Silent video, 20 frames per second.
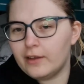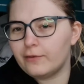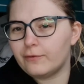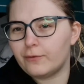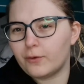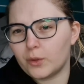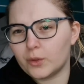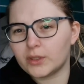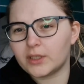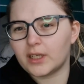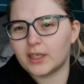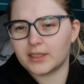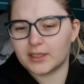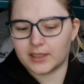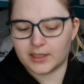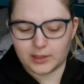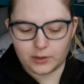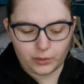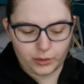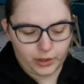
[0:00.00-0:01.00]
4 stars are
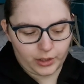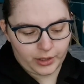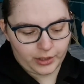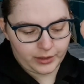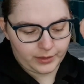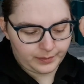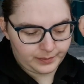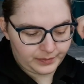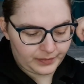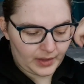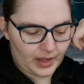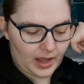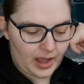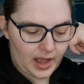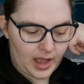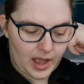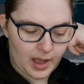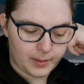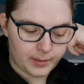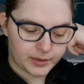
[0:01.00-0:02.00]
still good.
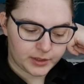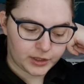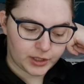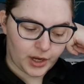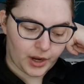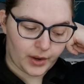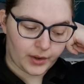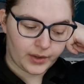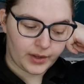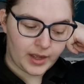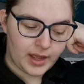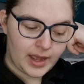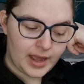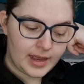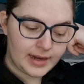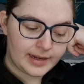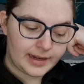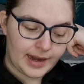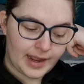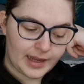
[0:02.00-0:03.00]
So
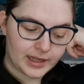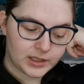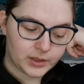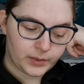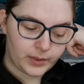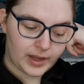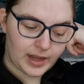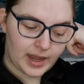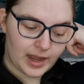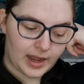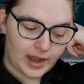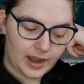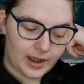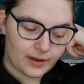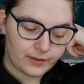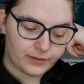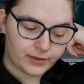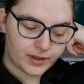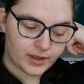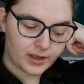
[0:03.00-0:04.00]
next we
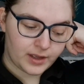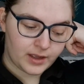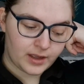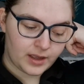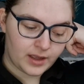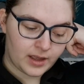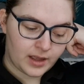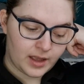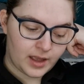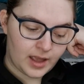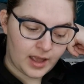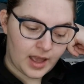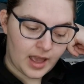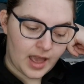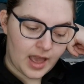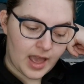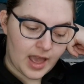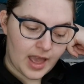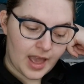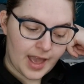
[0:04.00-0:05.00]
have
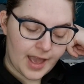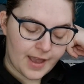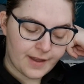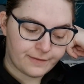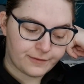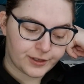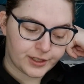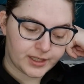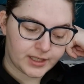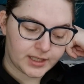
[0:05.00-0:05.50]
Every